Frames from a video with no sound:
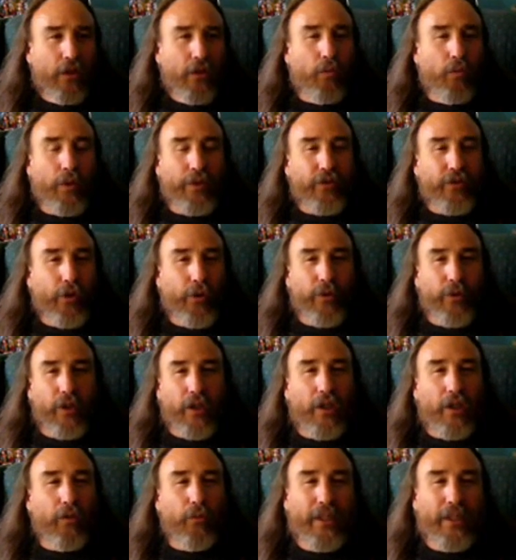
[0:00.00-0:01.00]
what's going
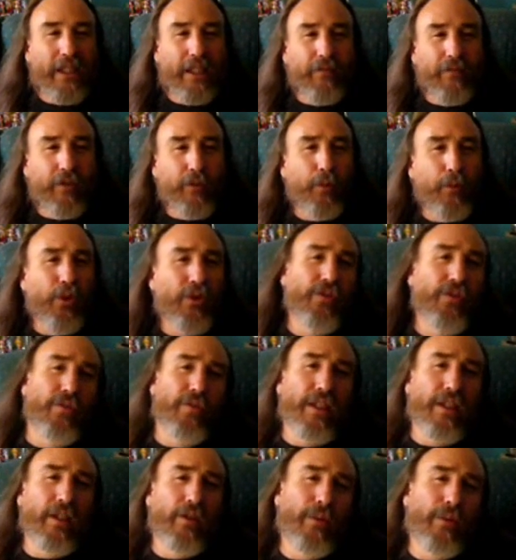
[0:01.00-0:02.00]
on and we have to
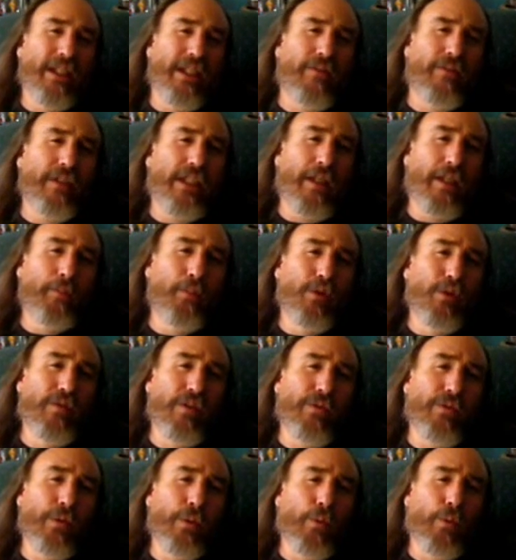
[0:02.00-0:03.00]
persevere and we have to keep
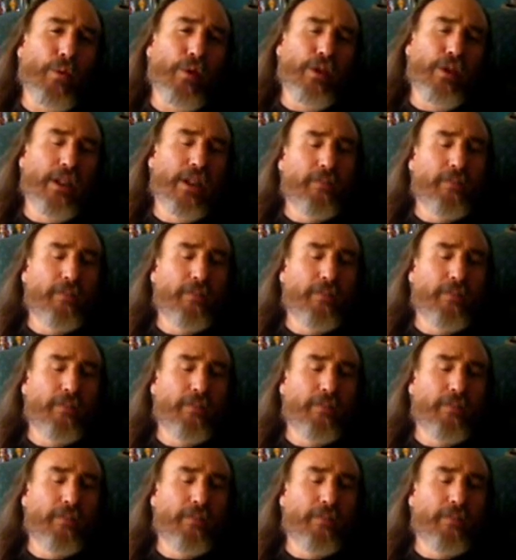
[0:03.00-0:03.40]
moving forward.